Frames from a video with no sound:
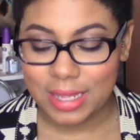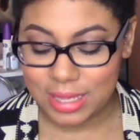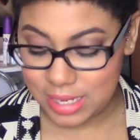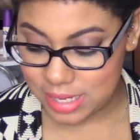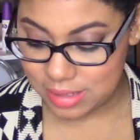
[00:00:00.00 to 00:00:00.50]
I
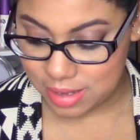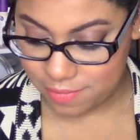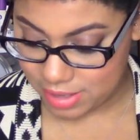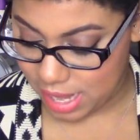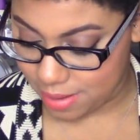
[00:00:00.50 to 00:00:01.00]
think his
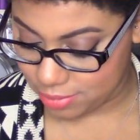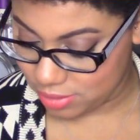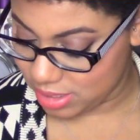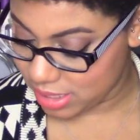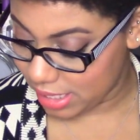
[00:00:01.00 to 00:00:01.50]
stuff's
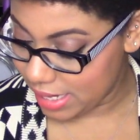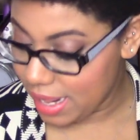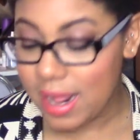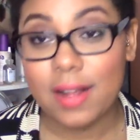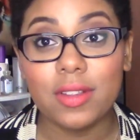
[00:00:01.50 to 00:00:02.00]
absolutely stunning.
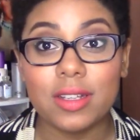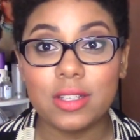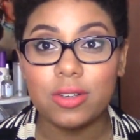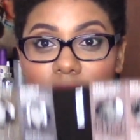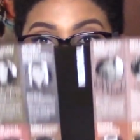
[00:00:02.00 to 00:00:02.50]
And the list goes